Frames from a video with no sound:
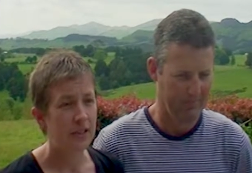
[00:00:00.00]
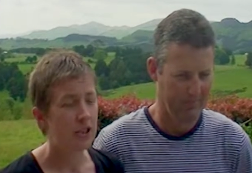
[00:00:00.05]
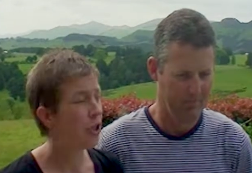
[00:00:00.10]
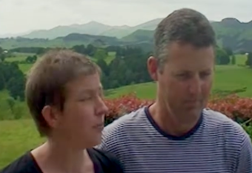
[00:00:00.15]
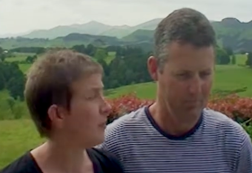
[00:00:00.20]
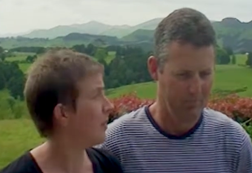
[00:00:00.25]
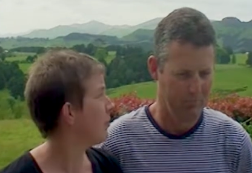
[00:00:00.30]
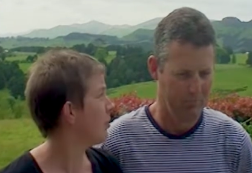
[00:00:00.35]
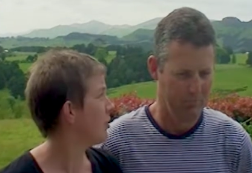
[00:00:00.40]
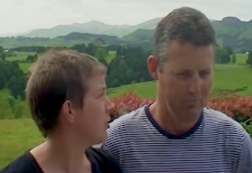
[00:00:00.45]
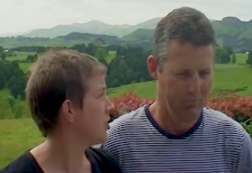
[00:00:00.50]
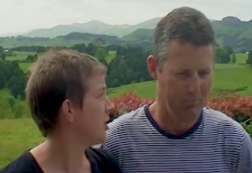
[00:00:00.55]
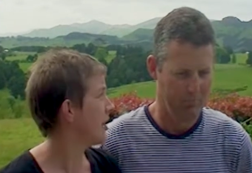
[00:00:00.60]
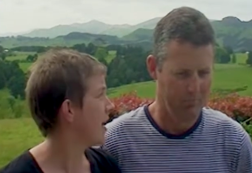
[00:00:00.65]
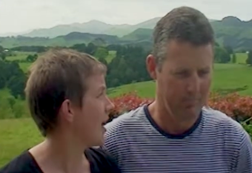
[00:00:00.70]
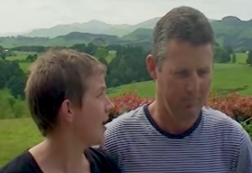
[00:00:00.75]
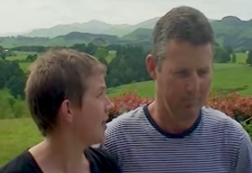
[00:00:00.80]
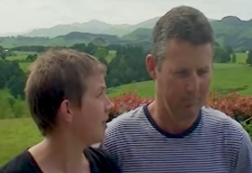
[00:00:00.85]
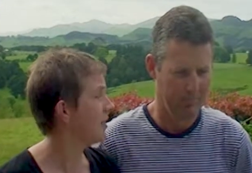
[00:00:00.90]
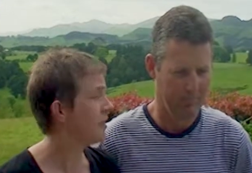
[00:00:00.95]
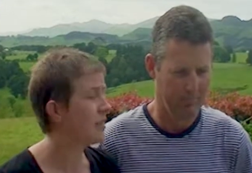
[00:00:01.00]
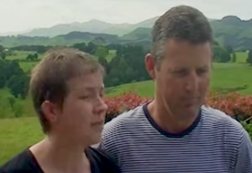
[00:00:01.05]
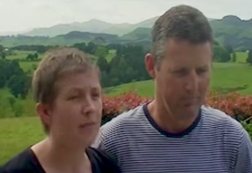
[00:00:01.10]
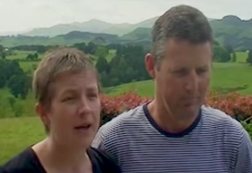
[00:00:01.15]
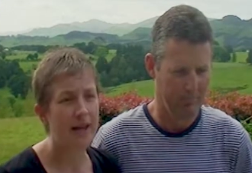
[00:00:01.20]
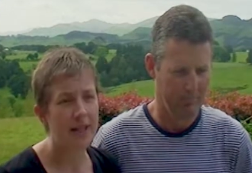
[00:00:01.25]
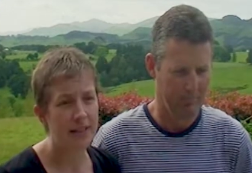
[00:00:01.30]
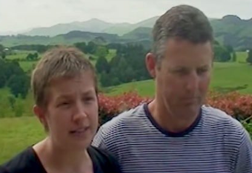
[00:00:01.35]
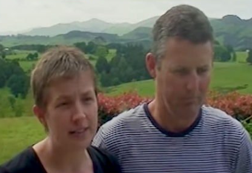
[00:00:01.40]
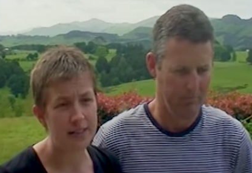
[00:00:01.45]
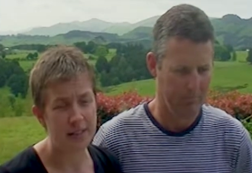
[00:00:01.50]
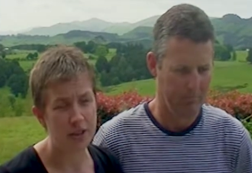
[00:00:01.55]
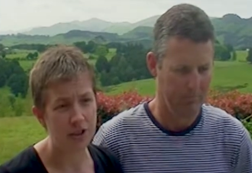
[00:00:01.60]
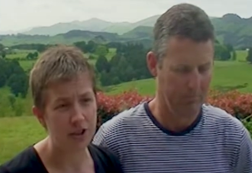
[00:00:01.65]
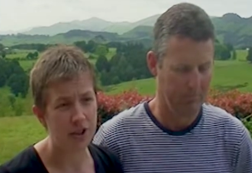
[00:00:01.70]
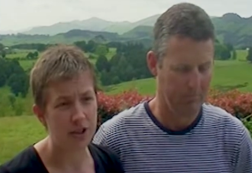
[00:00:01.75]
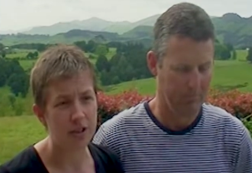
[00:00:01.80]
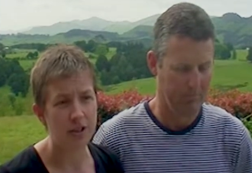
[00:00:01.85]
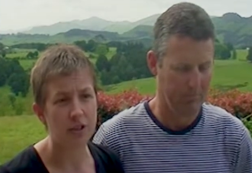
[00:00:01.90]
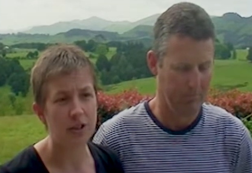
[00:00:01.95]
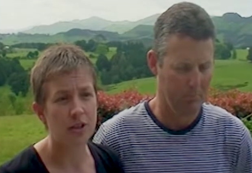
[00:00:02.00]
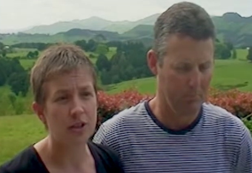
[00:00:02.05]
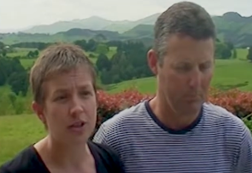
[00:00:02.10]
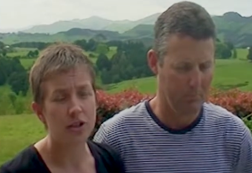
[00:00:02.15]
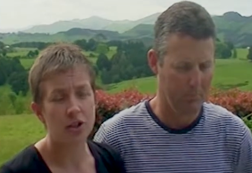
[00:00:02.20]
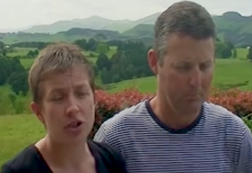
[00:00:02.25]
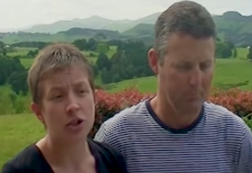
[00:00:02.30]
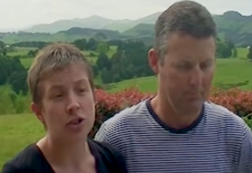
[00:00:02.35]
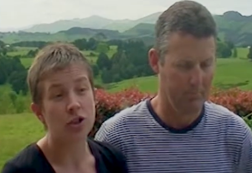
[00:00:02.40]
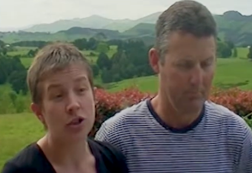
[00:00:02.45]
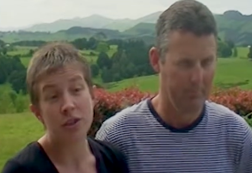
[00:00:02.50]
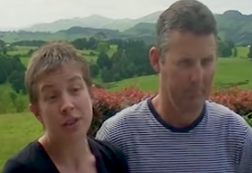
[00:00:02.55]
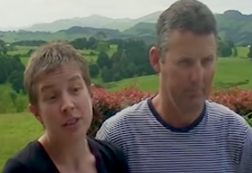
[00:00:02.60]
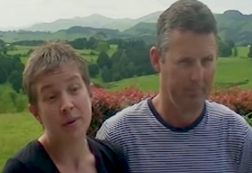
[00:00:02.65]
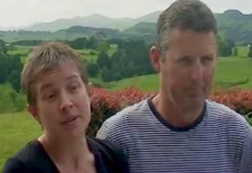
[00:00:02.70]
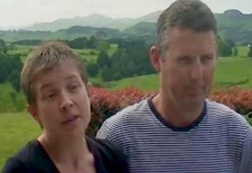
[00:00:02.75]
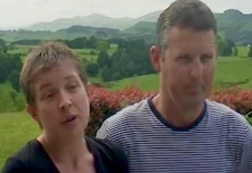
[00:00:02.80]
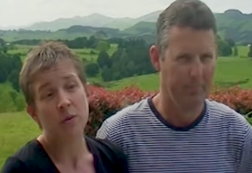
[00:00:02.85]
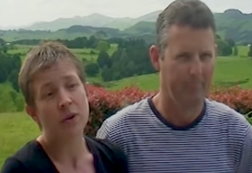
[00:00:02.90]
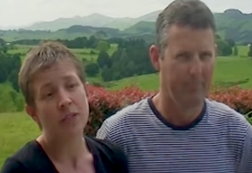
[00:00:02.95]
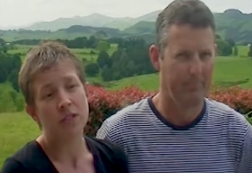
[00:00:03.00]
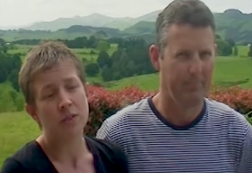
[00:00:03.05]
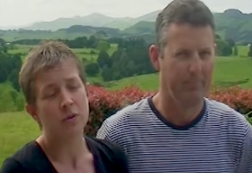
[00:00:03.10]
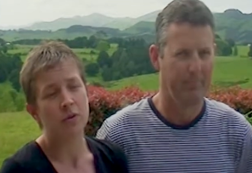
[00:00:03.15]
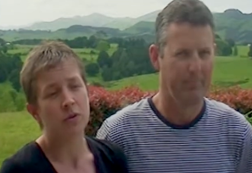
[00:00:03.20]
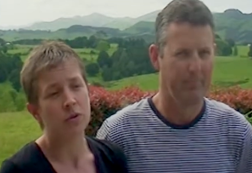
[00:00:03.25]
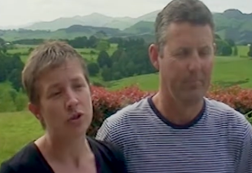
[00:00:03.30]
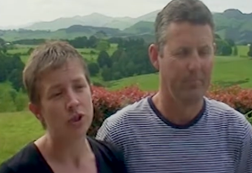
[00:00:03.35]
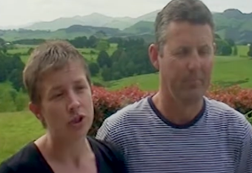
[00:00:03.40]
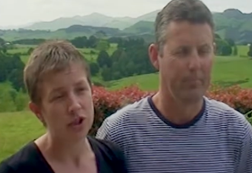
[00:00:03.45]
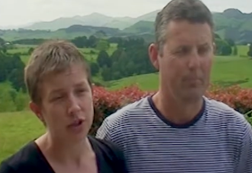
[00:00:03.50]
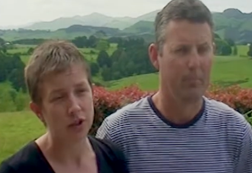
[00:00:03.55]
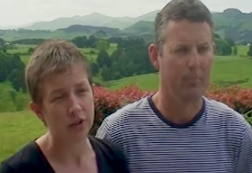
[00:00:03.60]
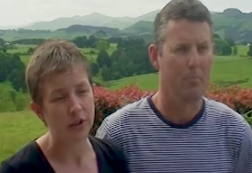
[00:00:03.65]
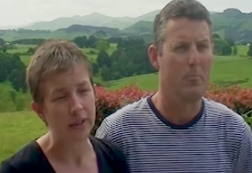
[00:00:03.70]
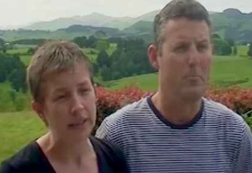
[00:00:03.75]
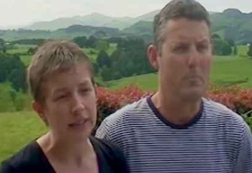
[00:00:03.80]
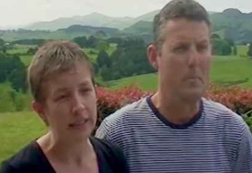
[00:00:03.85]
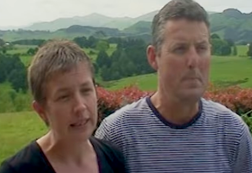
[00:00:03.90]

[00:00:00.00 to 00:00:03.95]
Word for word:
Speaker 1: to be pushing us to make a decision to do something that we didn't want to do.